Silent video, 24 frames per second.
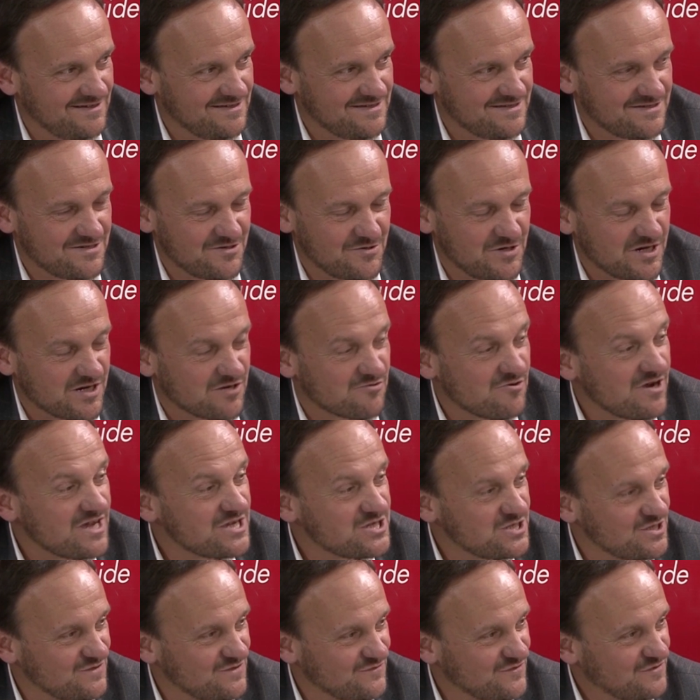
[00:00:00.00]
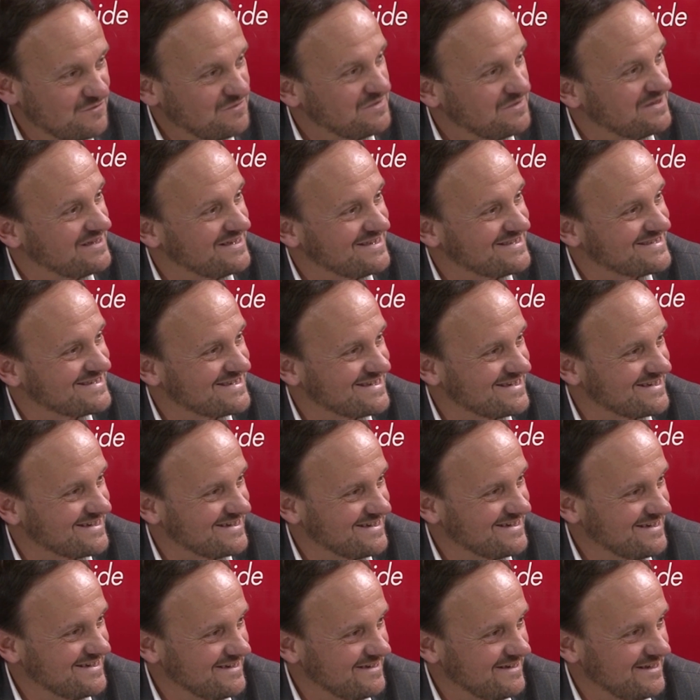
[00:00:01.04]
It's a regression for me. It's a
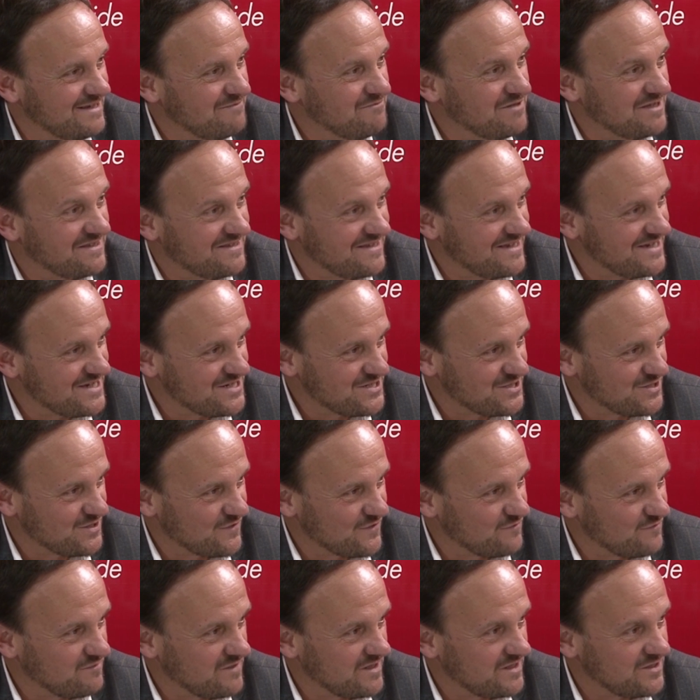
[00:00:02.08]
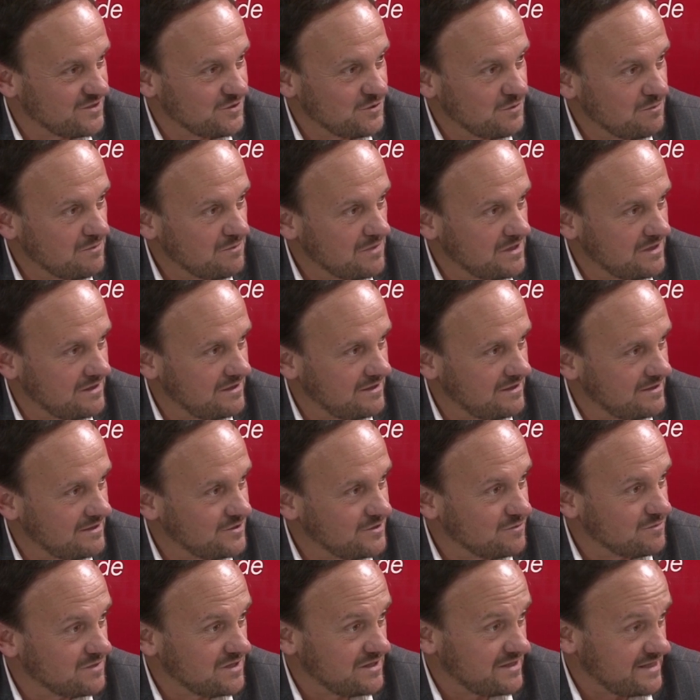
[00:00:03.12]
limitation of my
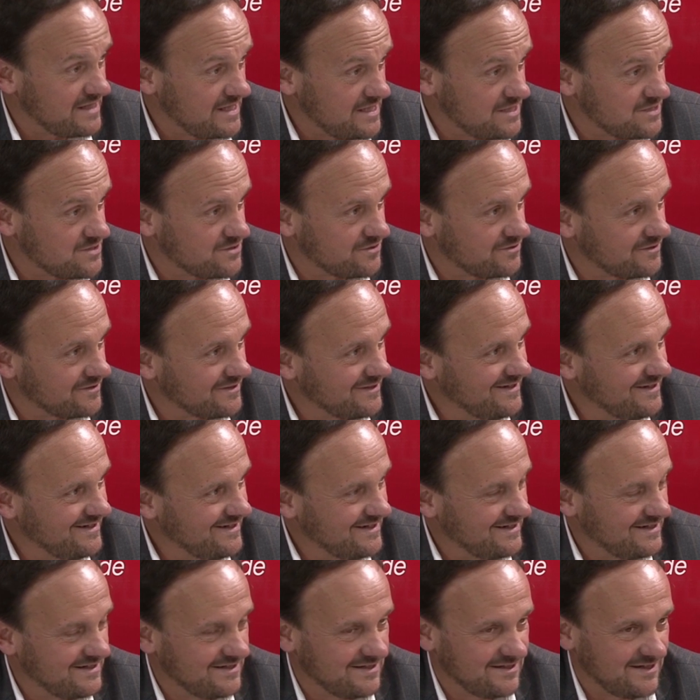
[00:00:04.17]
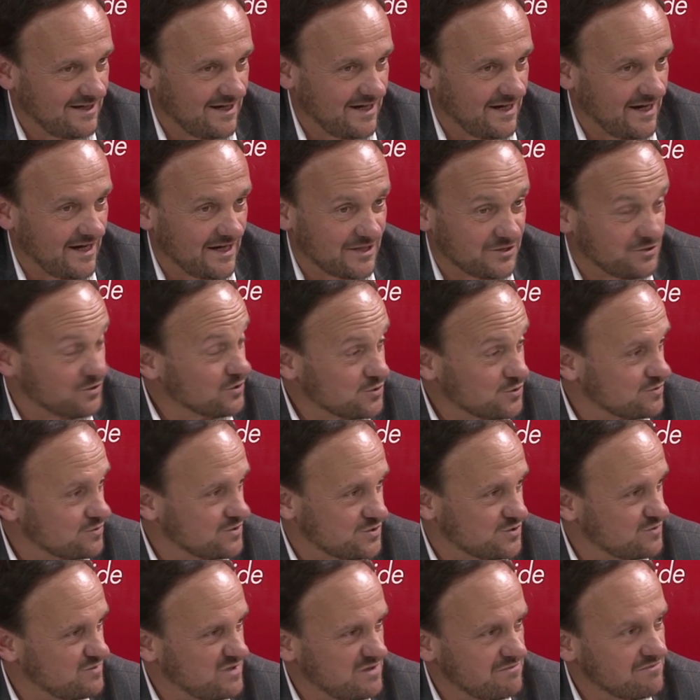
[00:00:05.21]
human nature. I don't
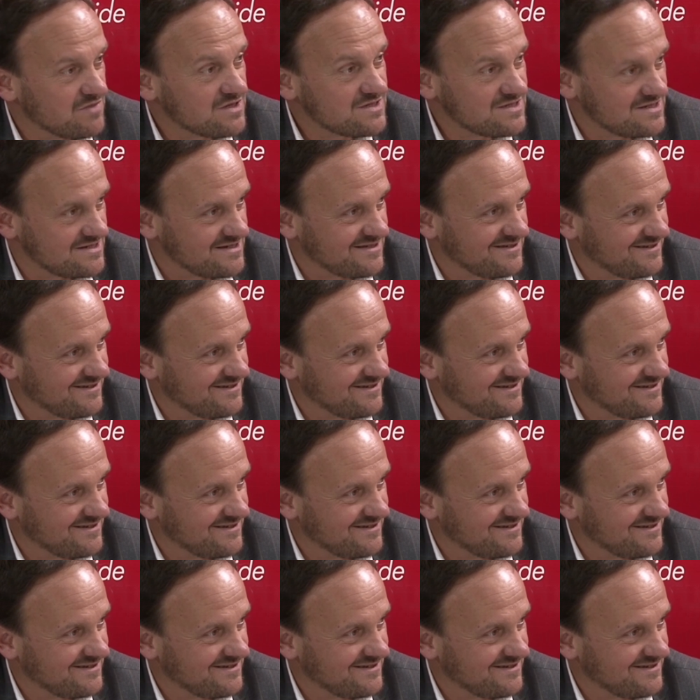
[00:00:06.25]
want to be busy.